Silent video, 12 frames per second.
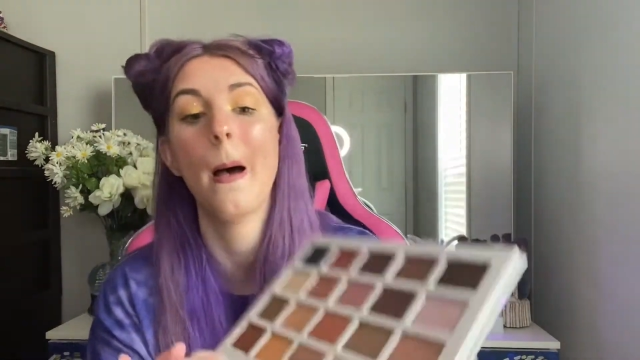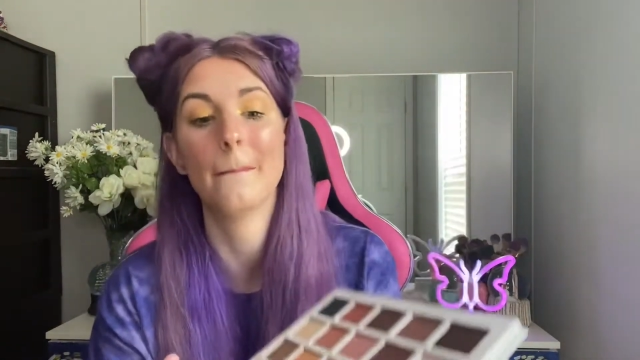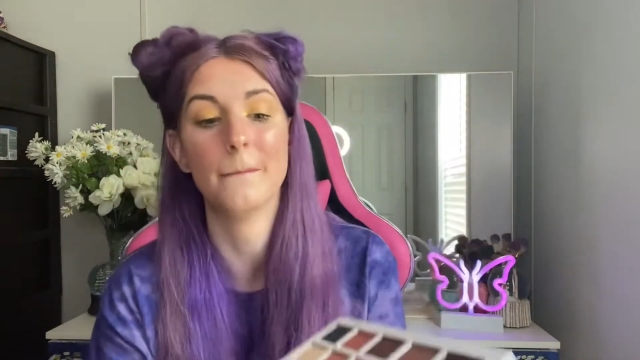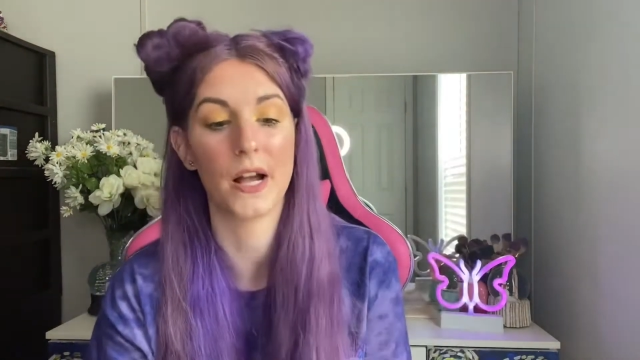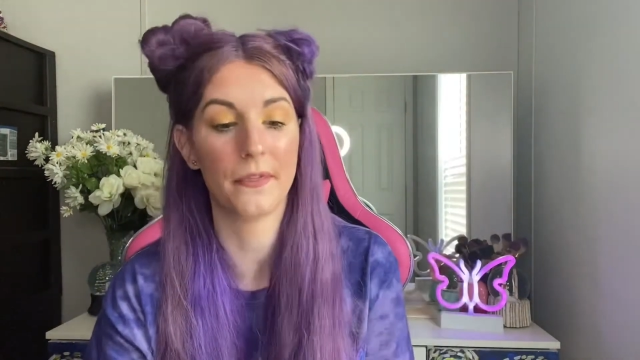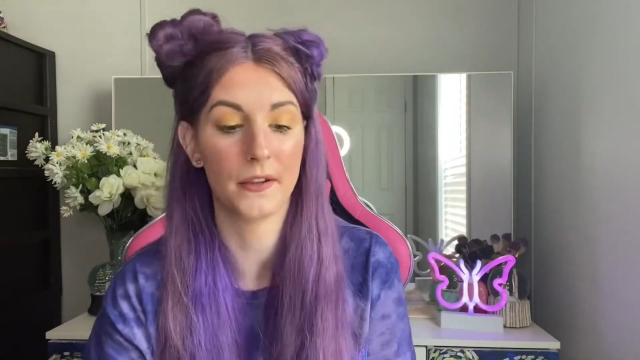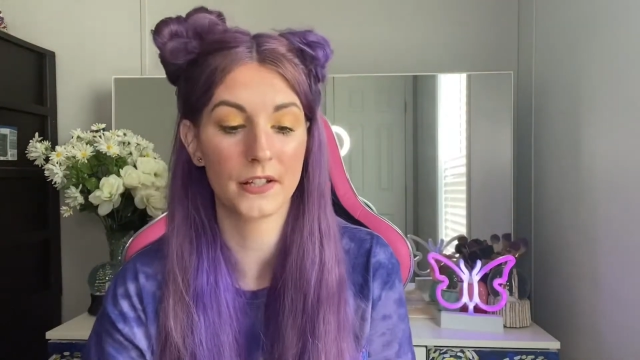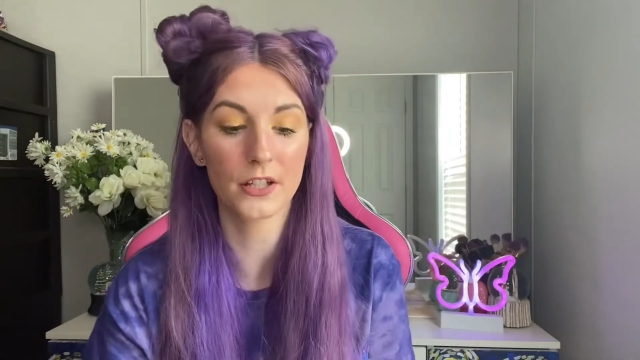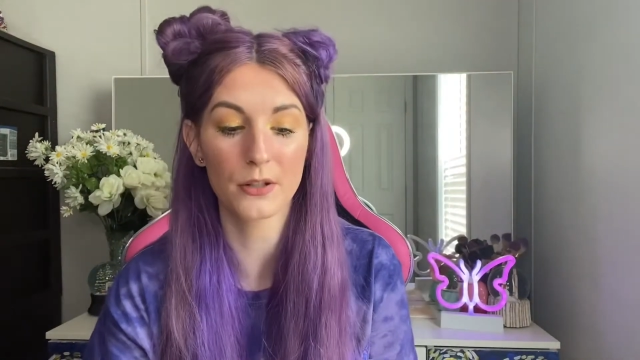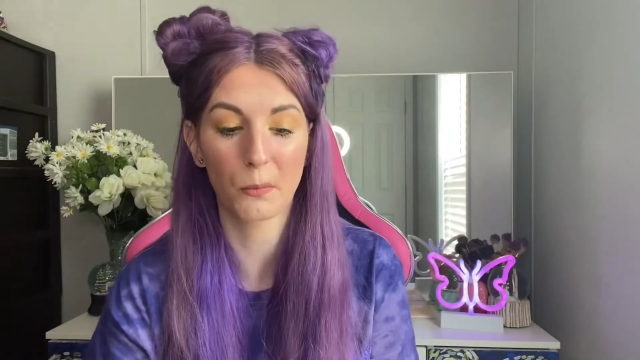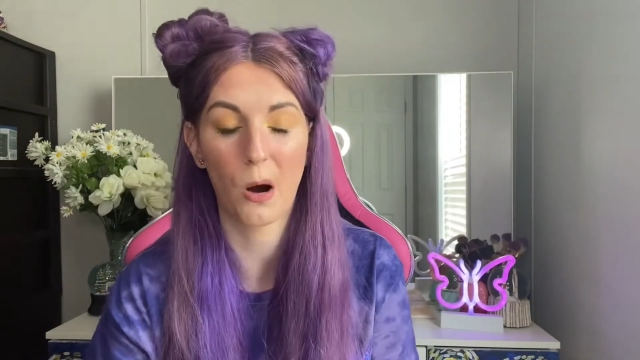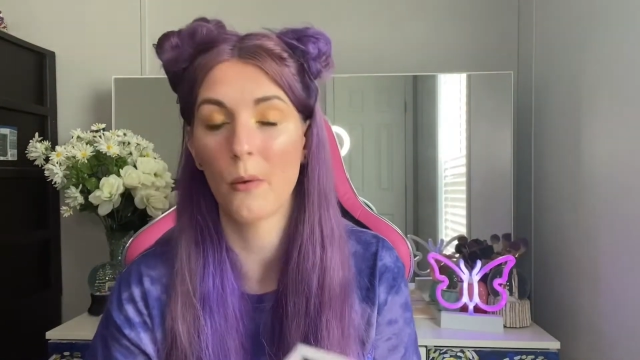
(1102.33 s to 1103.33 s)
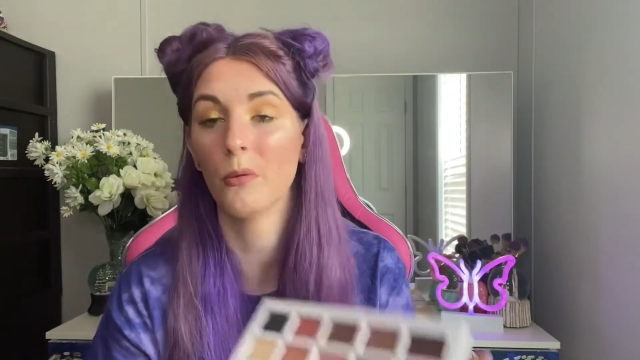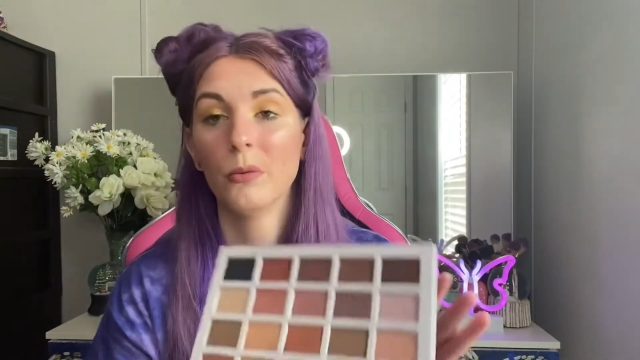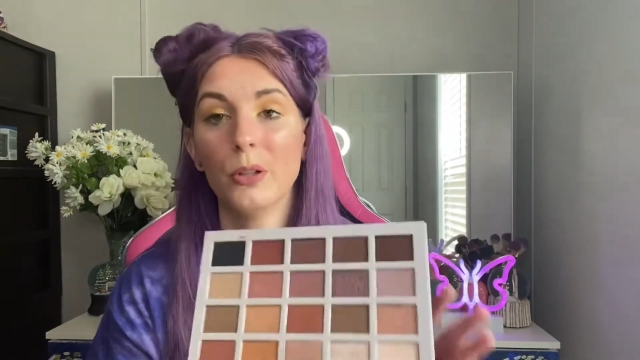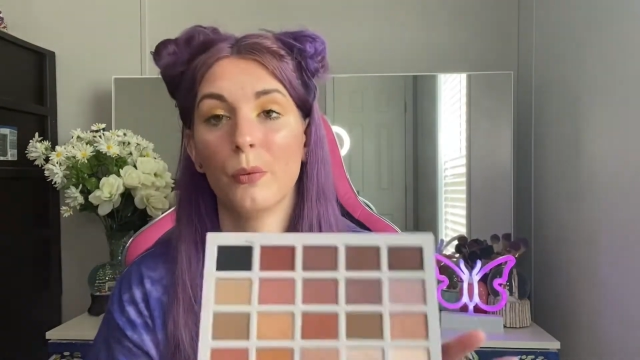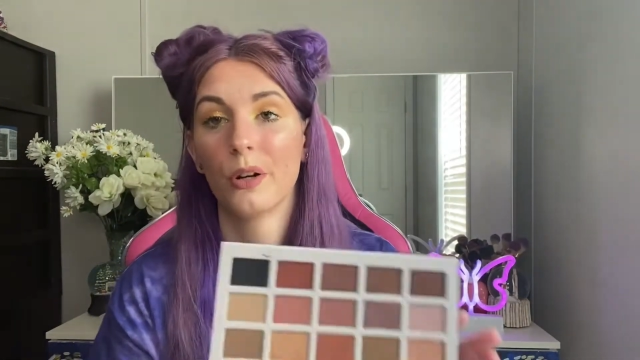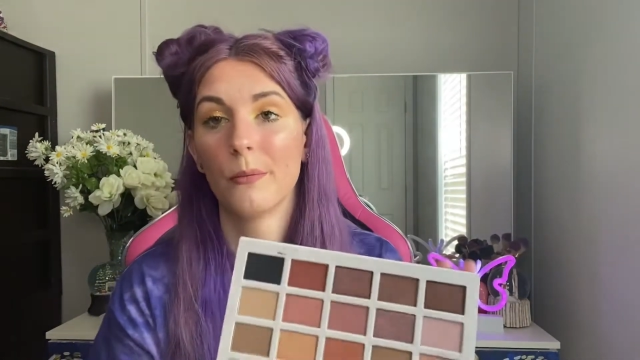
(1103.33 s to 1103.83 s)
But this is
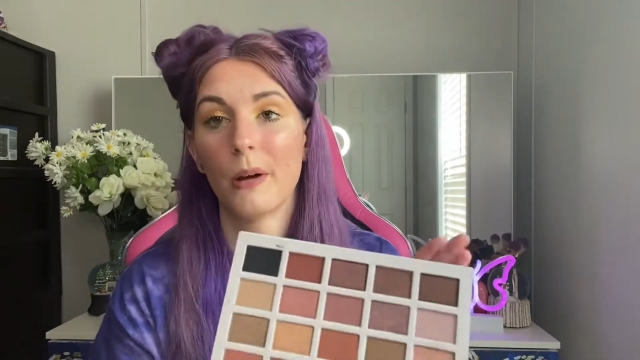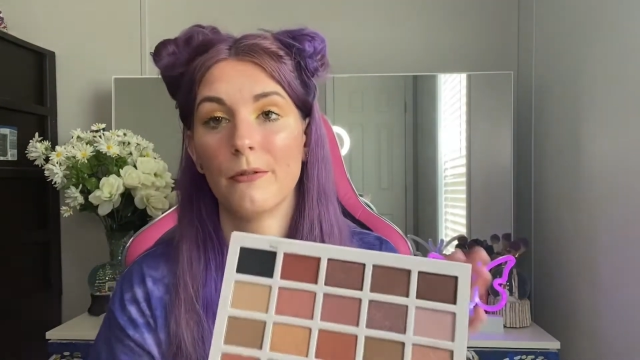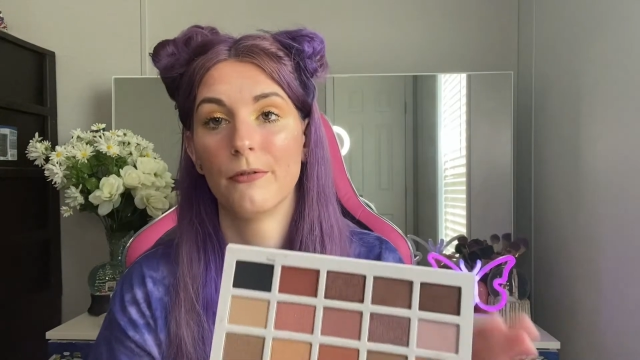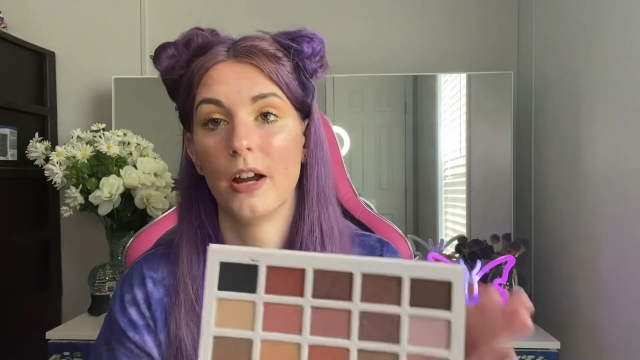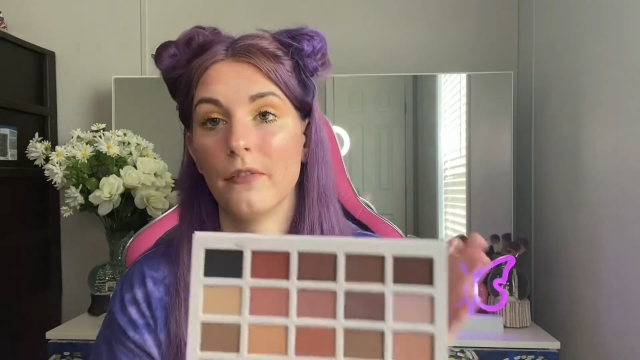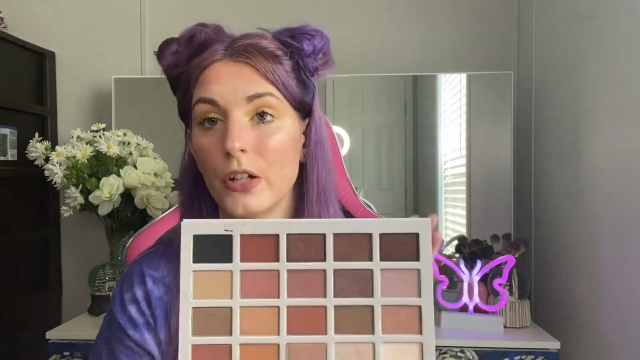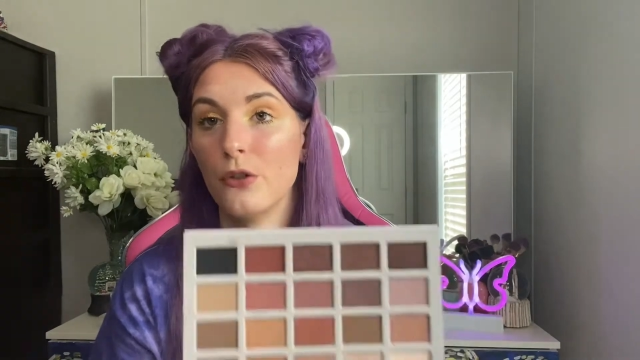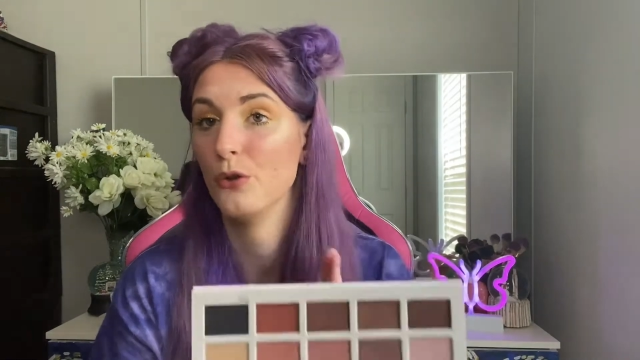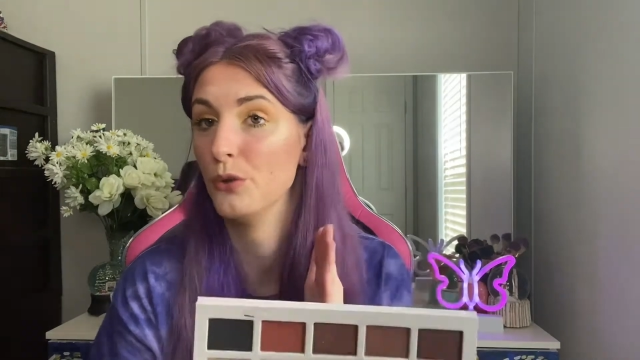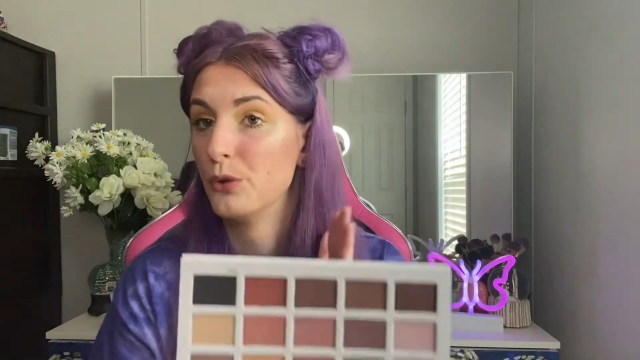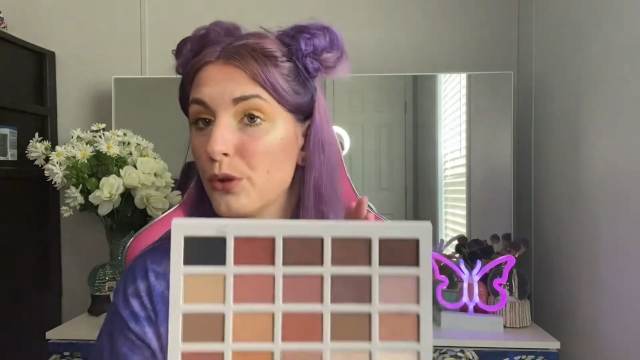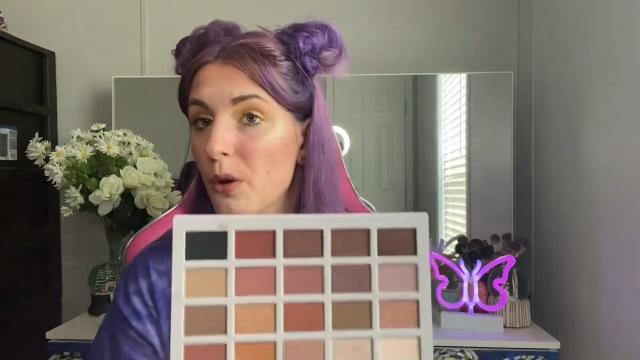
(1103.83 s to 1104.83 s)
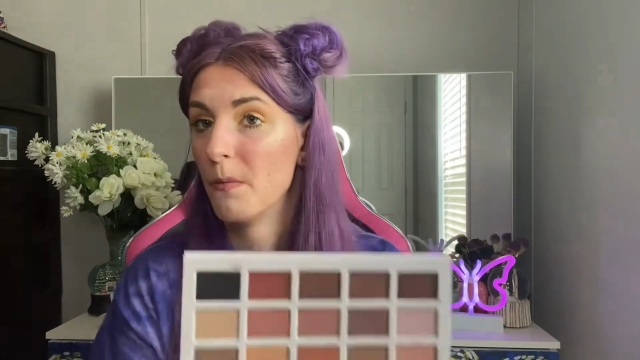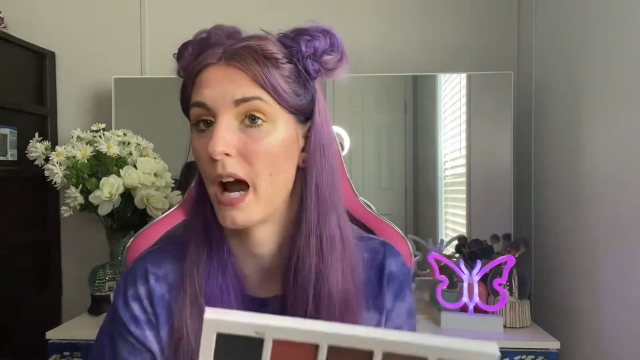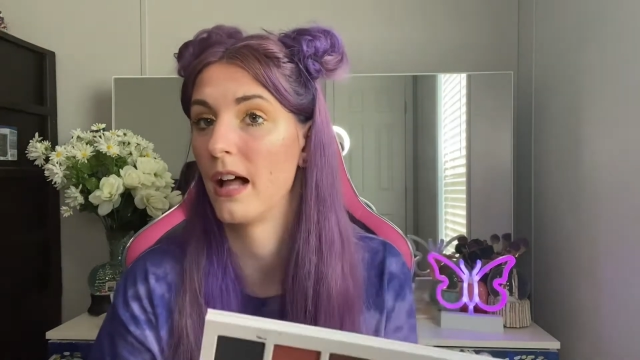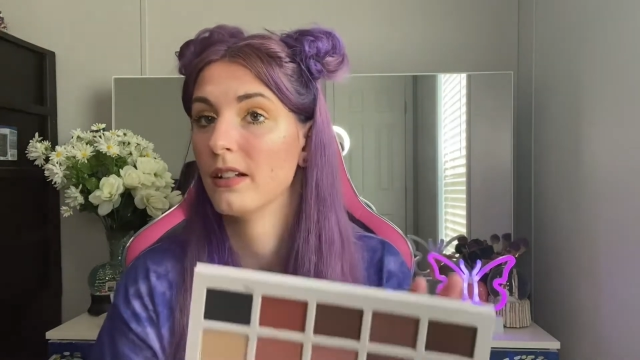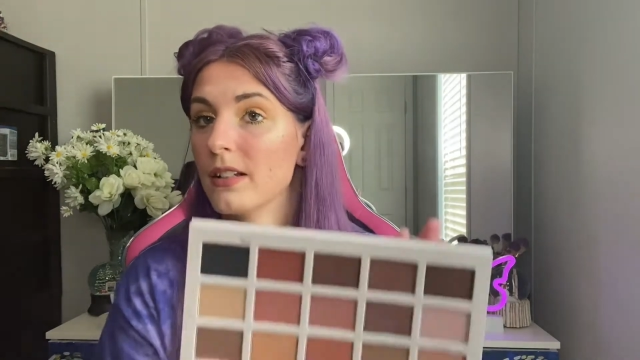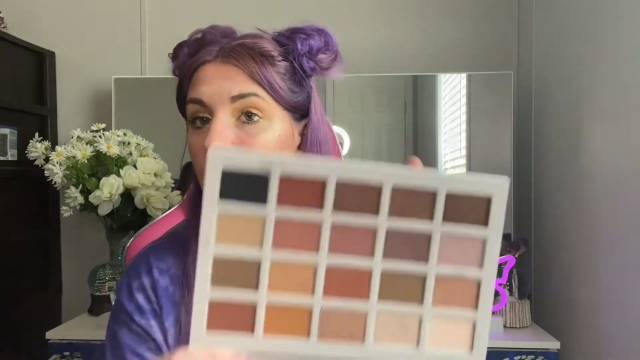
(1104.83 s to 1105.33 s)
probably one of my favorite neutral
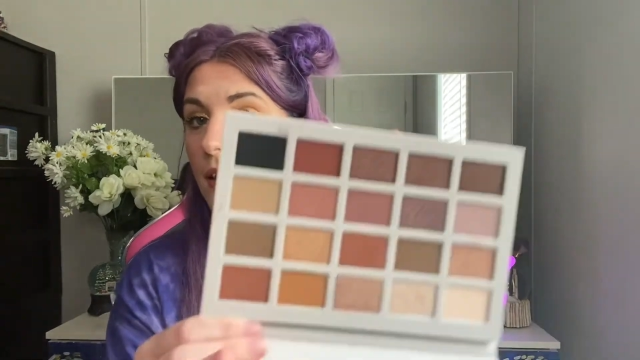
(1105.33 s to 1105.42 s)
palettes.